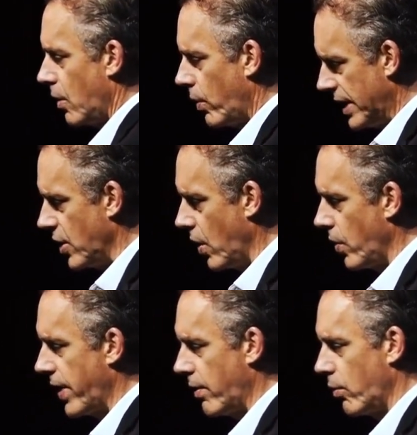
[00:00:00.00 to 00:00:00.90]
we
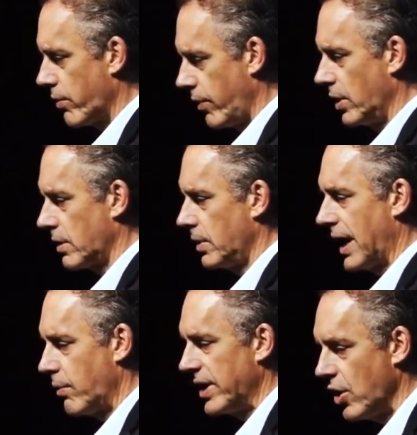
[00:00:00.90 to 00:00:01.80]
know that we're vulnerable
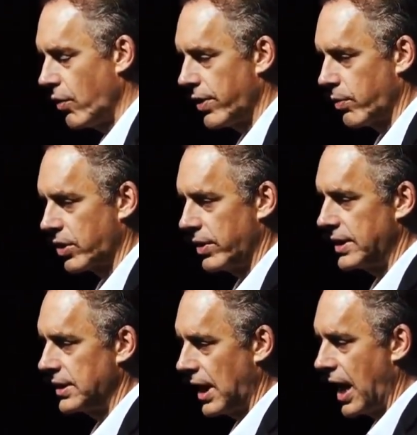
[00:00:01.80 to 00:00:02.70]
and we know that we're going
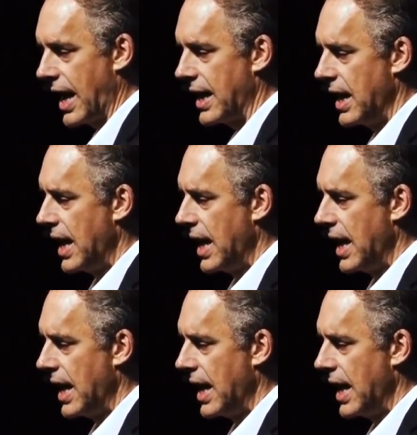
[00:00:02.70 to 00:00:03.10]
to die.